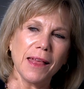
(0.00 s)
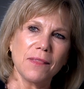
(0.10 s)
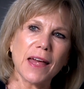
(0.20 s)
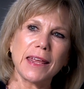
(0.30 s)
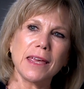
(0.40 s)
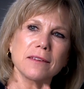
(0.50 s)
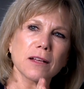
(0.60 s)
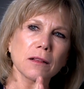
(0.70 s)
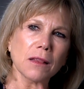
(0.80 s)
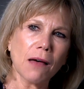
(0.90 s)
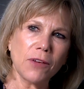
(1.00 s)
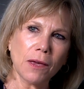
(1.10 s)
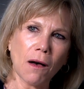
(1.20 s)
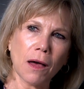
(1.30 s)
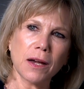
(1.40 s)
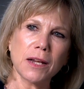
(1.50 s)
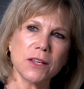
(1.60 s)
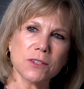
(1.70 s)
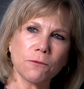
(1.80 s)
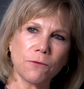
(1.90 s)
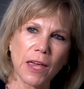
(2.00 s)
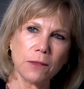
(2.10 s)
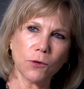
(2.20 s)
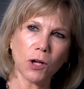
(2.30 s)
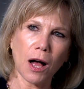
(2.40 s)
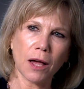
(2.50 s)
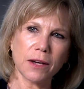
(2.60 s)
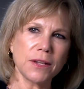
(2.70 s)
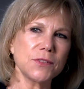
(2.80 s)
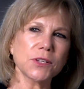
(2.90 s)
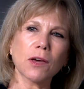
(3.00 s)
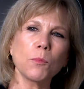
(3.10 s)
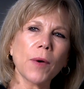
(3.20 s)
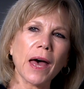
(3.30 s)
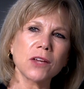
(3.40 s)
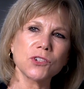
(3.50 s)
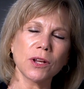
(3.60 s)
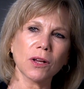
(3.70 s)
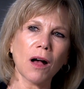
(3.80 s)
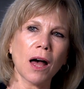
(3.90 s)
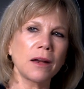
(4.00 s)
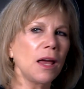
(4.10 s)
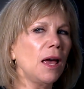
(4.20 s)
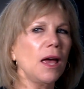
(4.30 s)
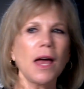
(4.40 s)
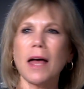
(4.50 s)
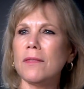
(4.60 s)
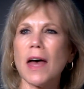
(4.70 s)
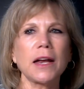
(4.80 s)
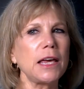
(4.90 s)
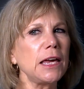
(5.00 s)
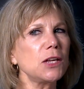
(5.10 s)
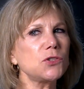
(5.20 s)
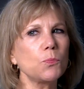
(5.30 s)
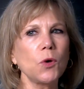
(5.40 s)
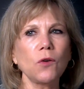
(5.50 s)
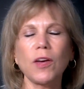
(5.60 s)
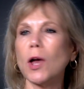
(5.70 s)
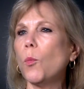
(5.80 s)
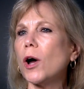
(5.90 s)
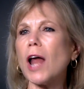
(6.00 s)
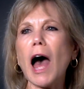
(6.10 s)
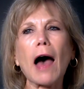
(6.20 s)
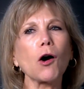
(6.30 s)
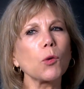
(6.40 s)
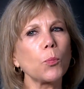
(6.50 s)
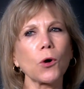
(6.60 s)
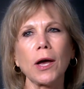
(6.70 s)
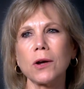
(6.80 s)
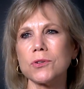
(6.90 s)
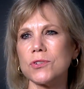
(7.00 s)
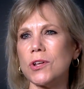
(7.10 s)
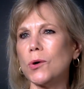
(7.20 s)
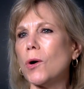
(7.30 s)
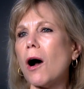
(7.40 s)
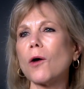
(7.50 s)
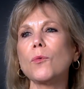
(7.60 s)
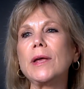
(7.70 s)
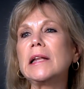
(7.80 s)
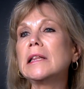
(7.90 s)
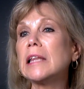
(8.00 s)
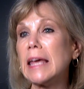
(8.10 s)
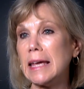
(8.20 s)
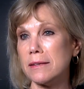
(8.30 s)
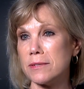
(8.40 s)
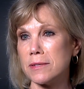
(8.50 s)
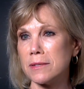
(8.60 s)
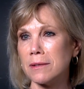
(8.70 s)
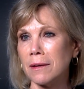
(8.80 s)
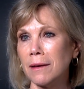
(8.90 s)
that He is a loving God, and He's a faithful God, and He's a compassionate God, and that He's moving. And what our prayers do are release